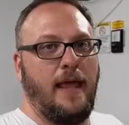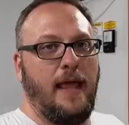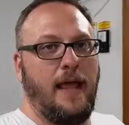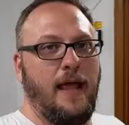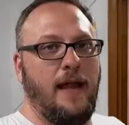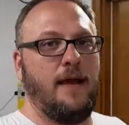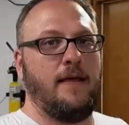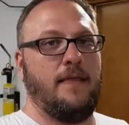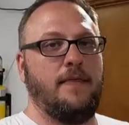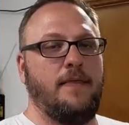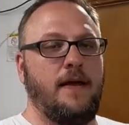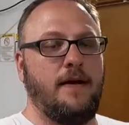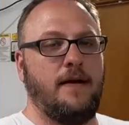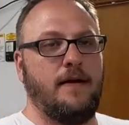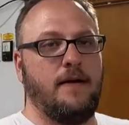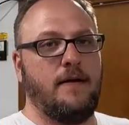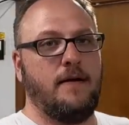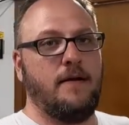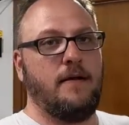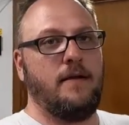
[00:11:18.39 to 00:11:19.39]
And
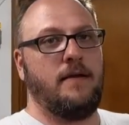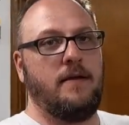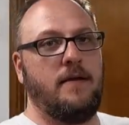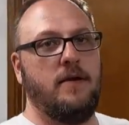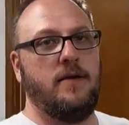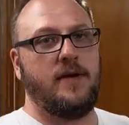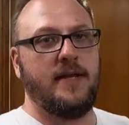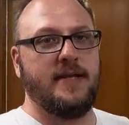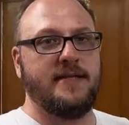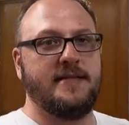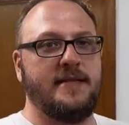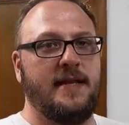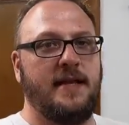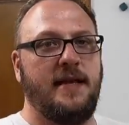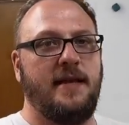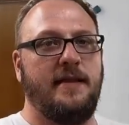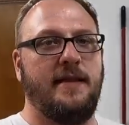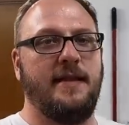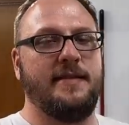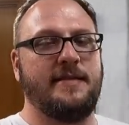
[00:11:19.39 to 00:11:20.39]
there you can
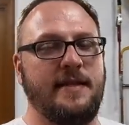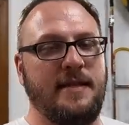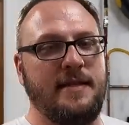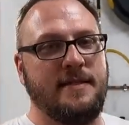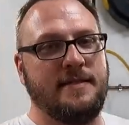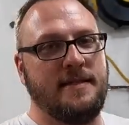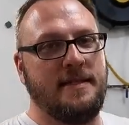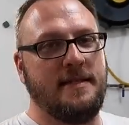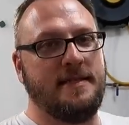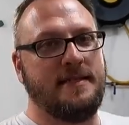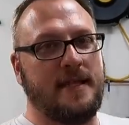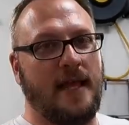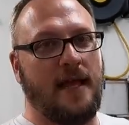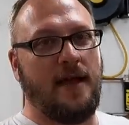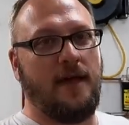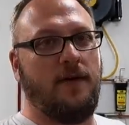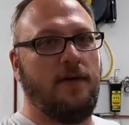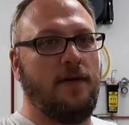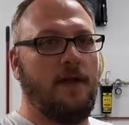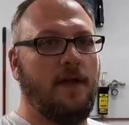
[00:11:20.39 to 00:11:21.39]
see this is the
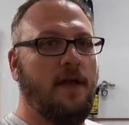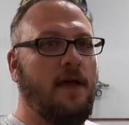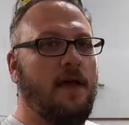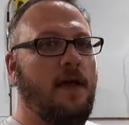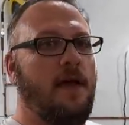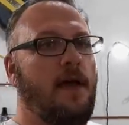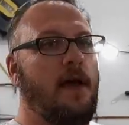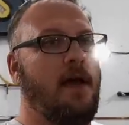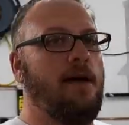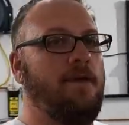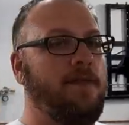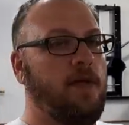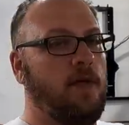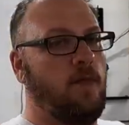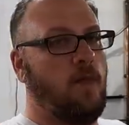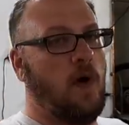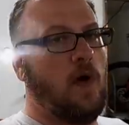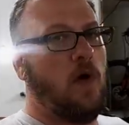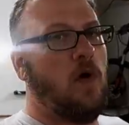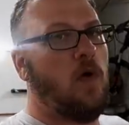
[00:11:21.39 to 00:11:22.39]
sound of the
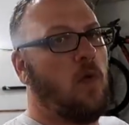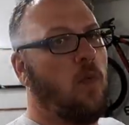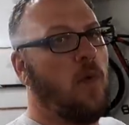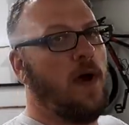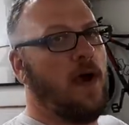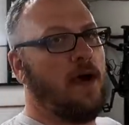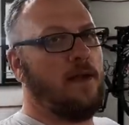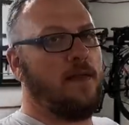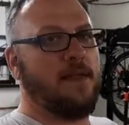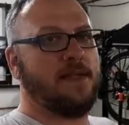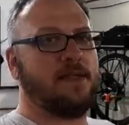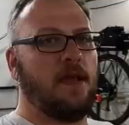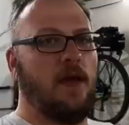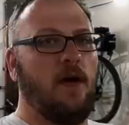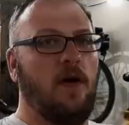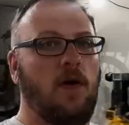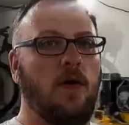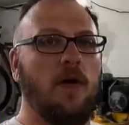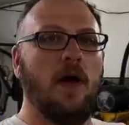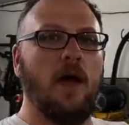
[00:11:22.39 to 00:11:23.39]
Rode Wireless
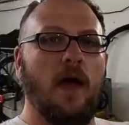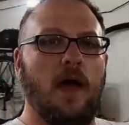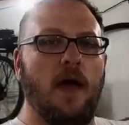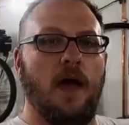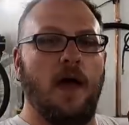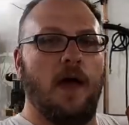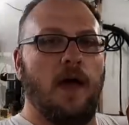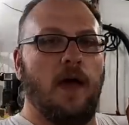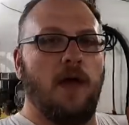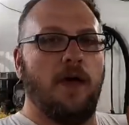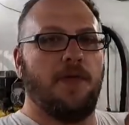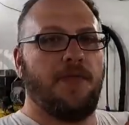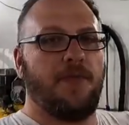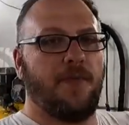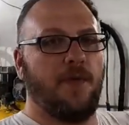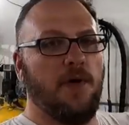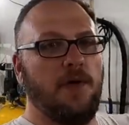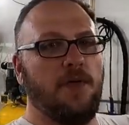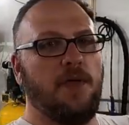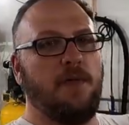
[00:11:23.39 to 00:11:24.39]
Go
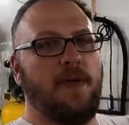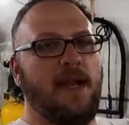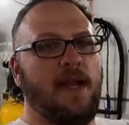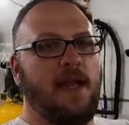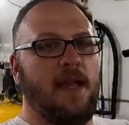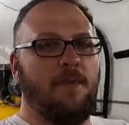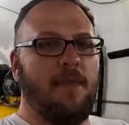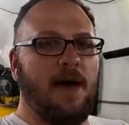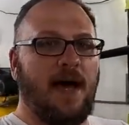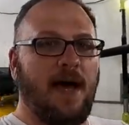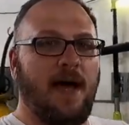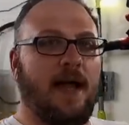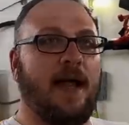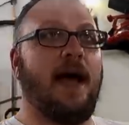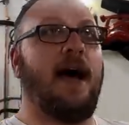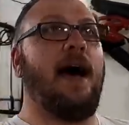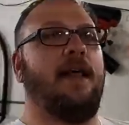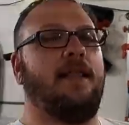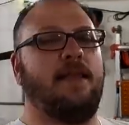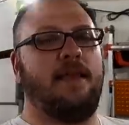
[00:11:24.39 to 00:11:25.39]
through the Media Mod
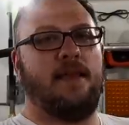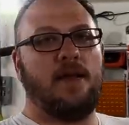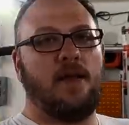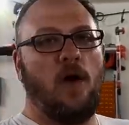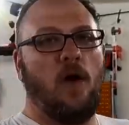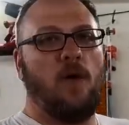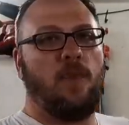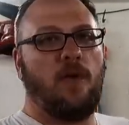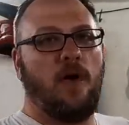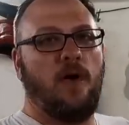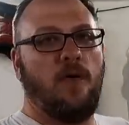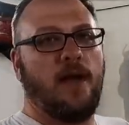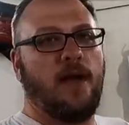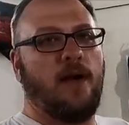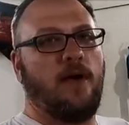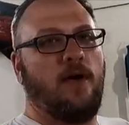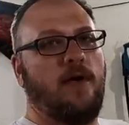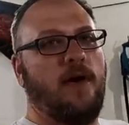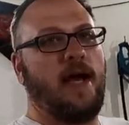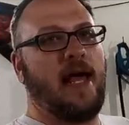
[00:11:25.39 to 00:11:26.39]
on the GoPro
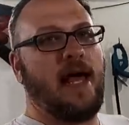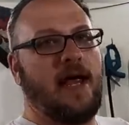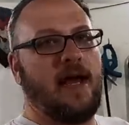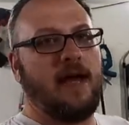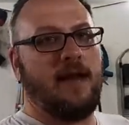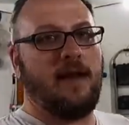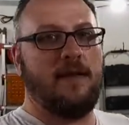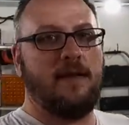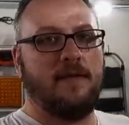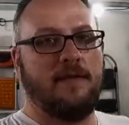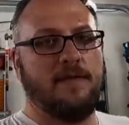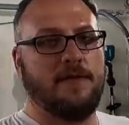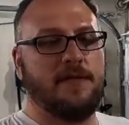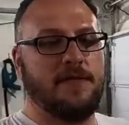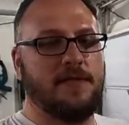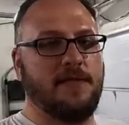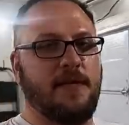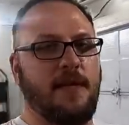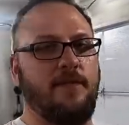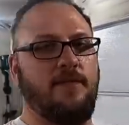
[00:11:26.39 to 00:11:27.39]
Hero9,
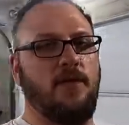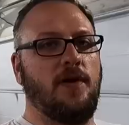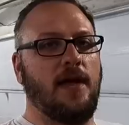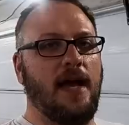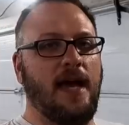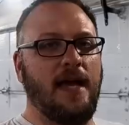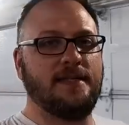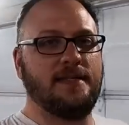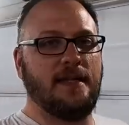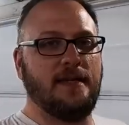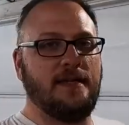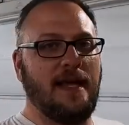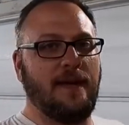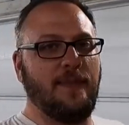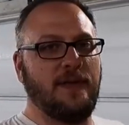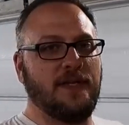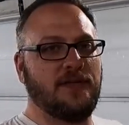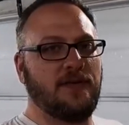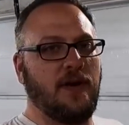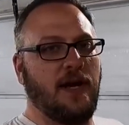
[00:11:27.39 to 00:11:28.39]
just to give you guys a
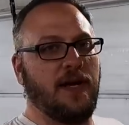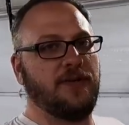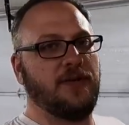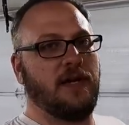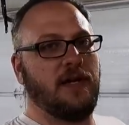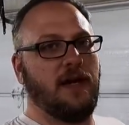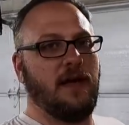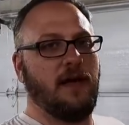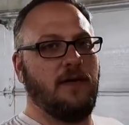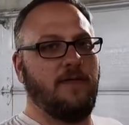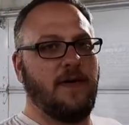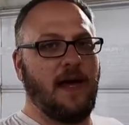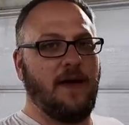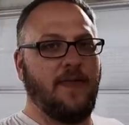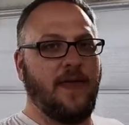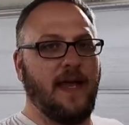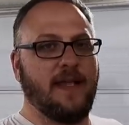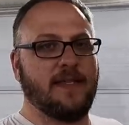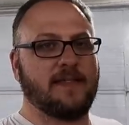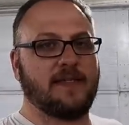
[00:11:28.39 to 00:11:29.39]
demonstration of
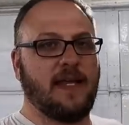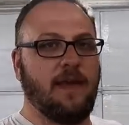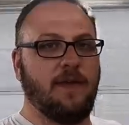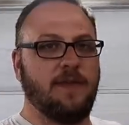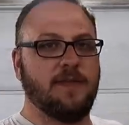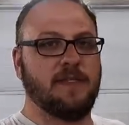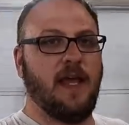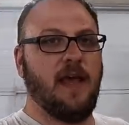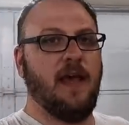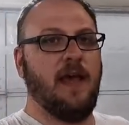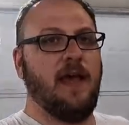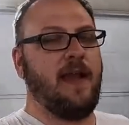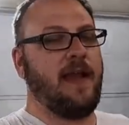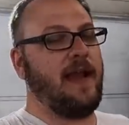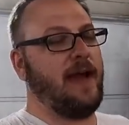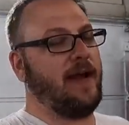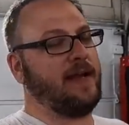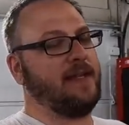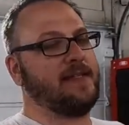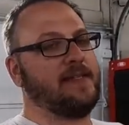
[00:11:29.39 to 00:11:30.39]
how that sounds.
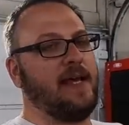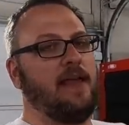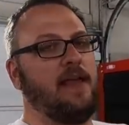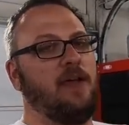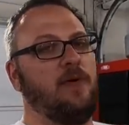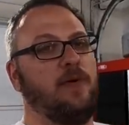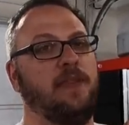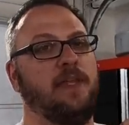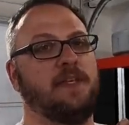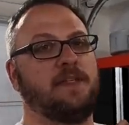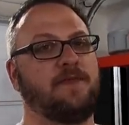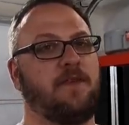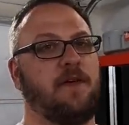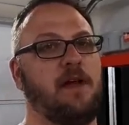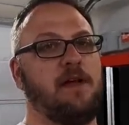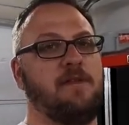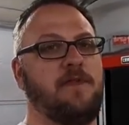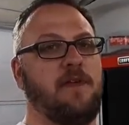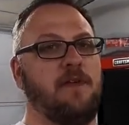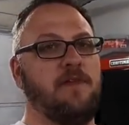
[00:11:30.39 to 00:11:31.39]
Now I can tell you with this
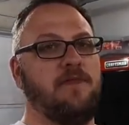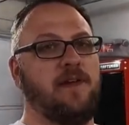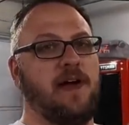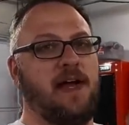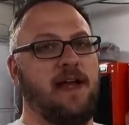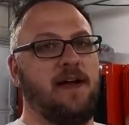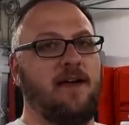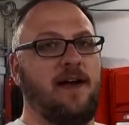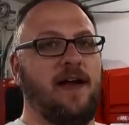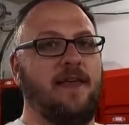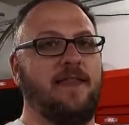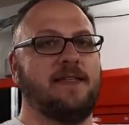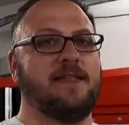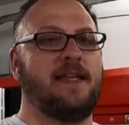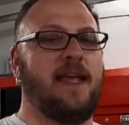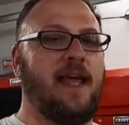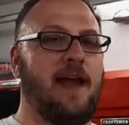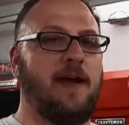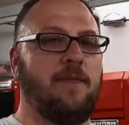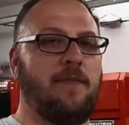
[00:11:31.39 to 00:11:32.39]
front viewfinder on this
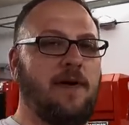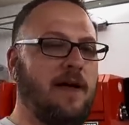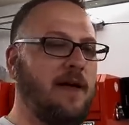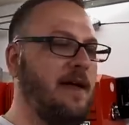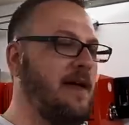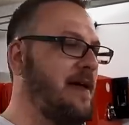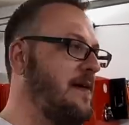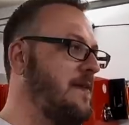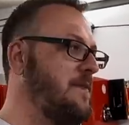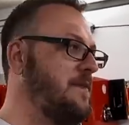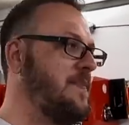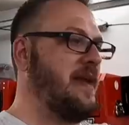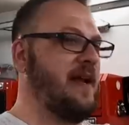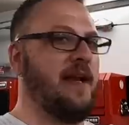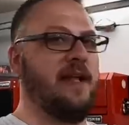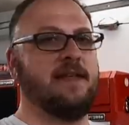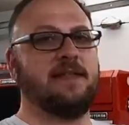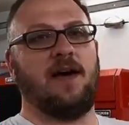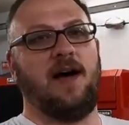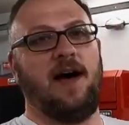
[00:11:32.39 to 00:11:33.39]
camera,
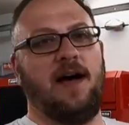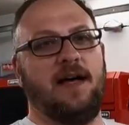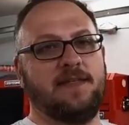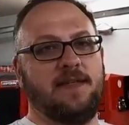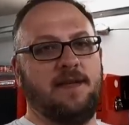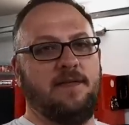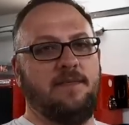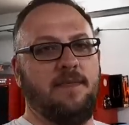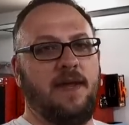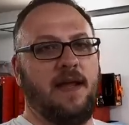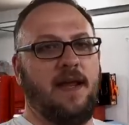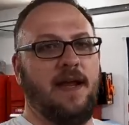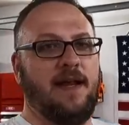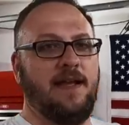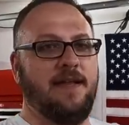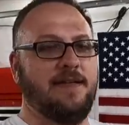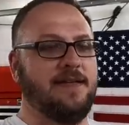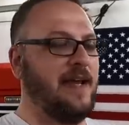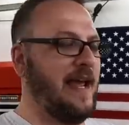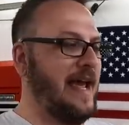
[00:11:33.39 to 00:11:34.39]
it is awesome. It
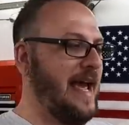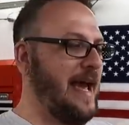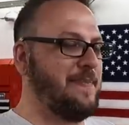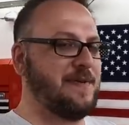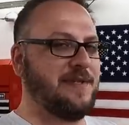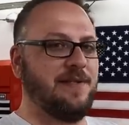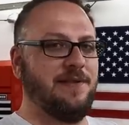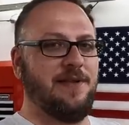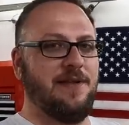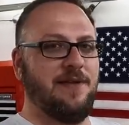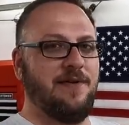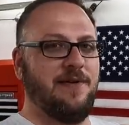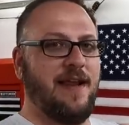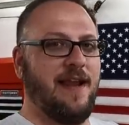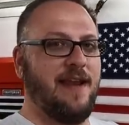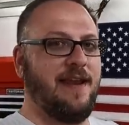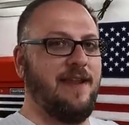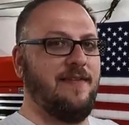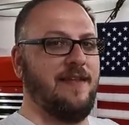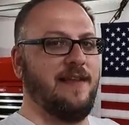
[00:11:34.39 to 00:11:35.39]
is absolutely
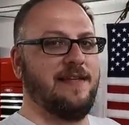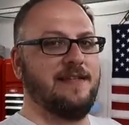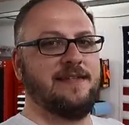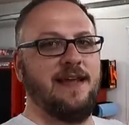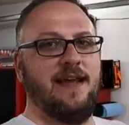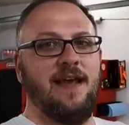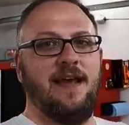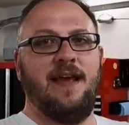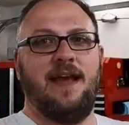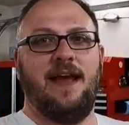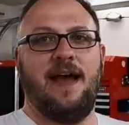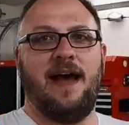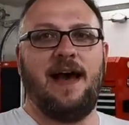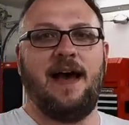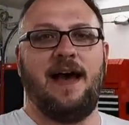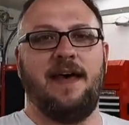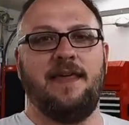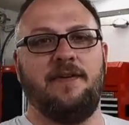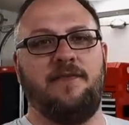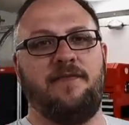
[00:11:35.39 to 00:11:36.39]
ridiculous.
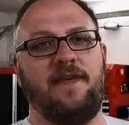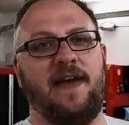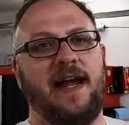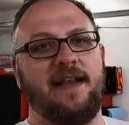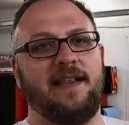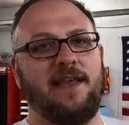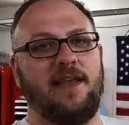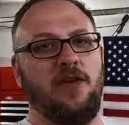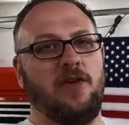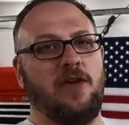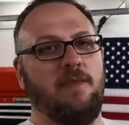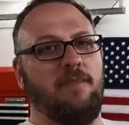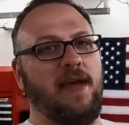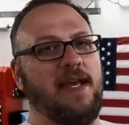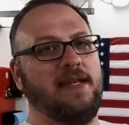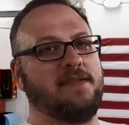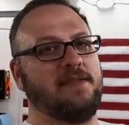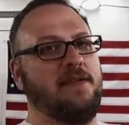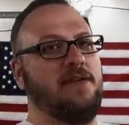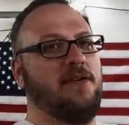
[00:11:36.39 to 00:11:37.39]
The fact that you can
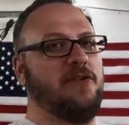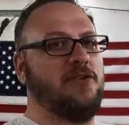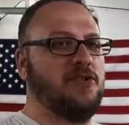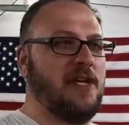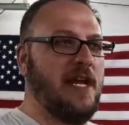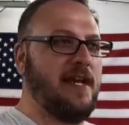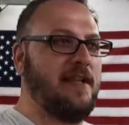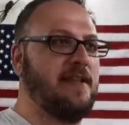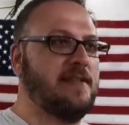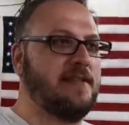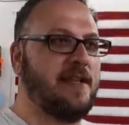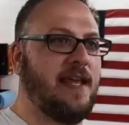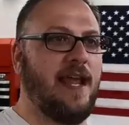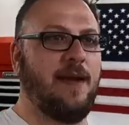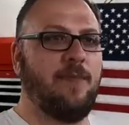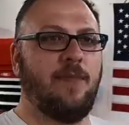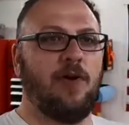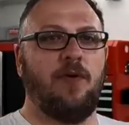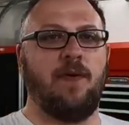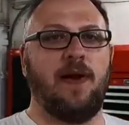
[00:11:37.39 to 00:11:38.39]
basically just shake this
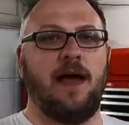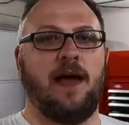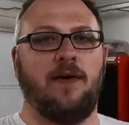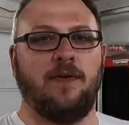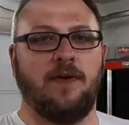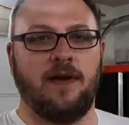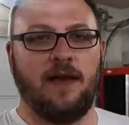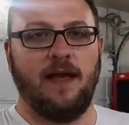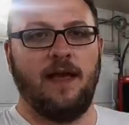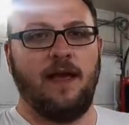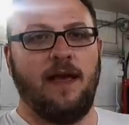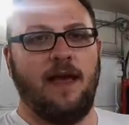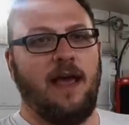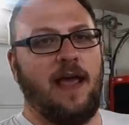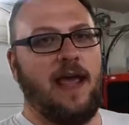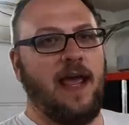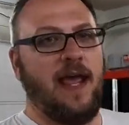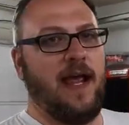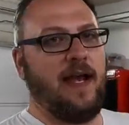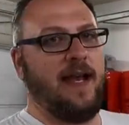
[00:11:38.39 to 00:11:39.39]
camera around
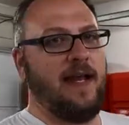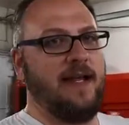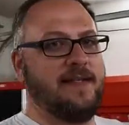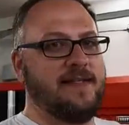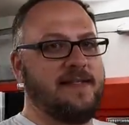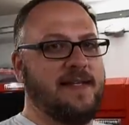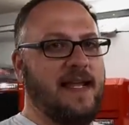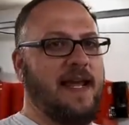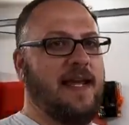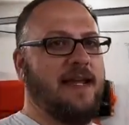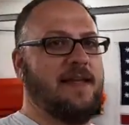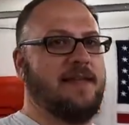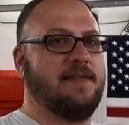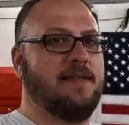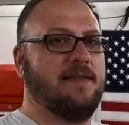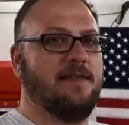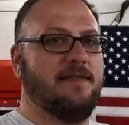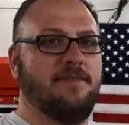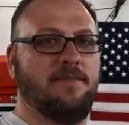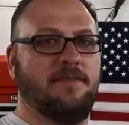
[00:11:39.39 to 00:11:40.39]
and it
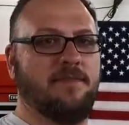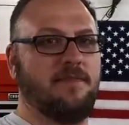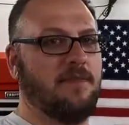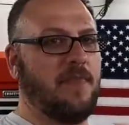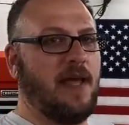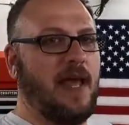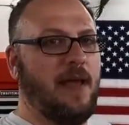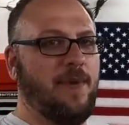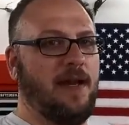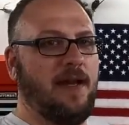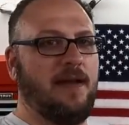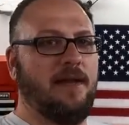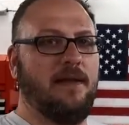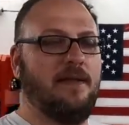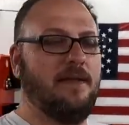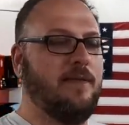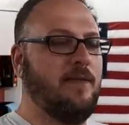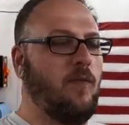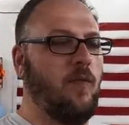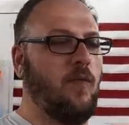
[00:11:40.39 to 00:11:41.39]
stays, I mean,
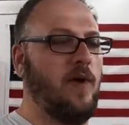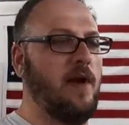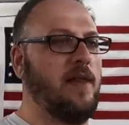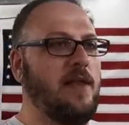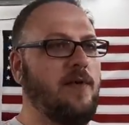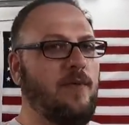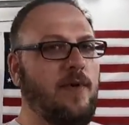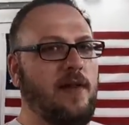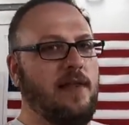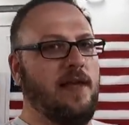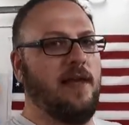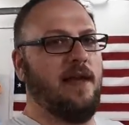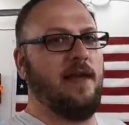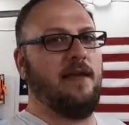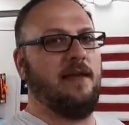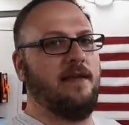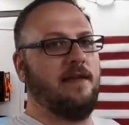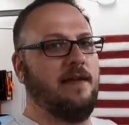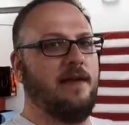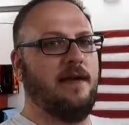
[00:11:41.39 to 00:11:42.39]
really,
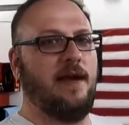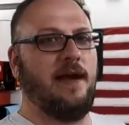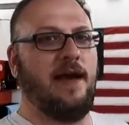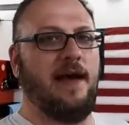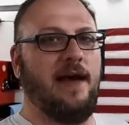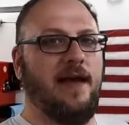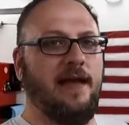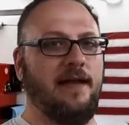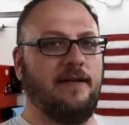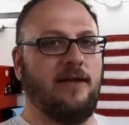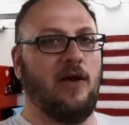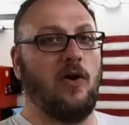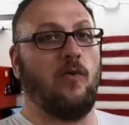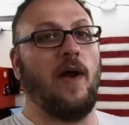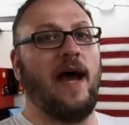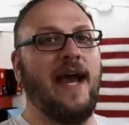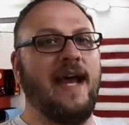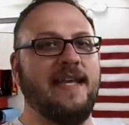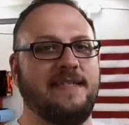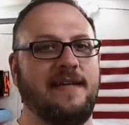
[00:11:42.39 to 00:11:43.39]
really
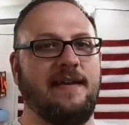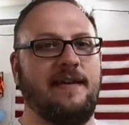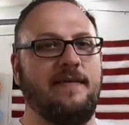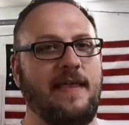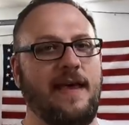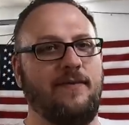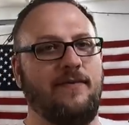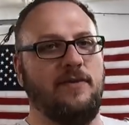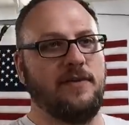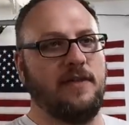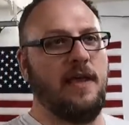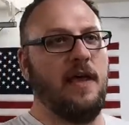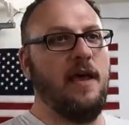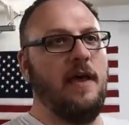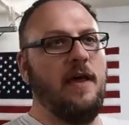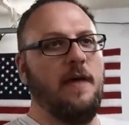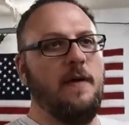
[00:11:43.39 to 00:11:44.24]
horizon leveled.